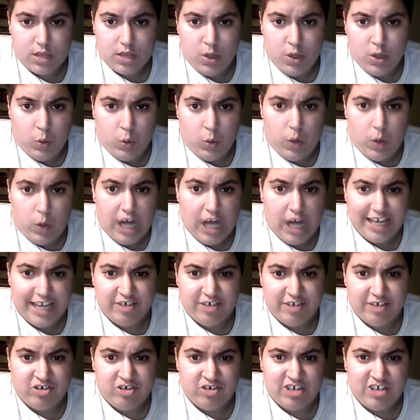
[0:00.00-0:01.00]
why is
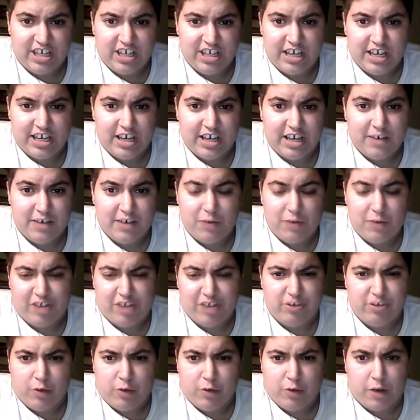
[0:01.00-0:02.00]
she uh, why is
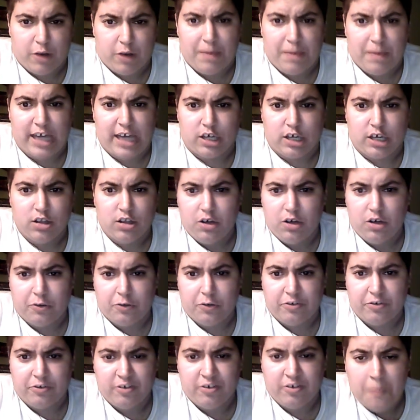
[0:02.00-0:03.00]
she wearing baggy
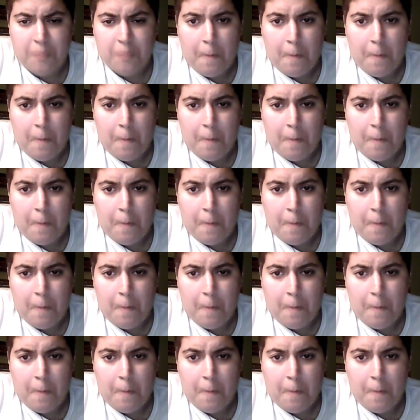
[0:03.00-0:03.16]
clothes?